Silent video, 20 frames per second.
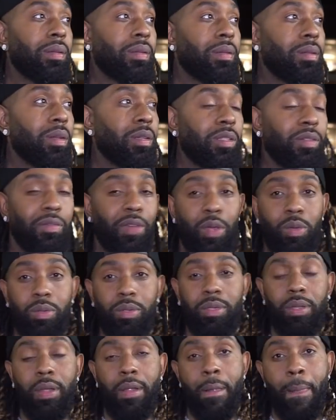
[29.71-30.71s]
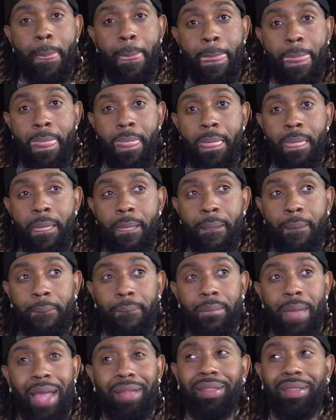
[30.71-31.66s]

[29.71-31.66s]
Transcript: You know, it was was it a three oh or two one?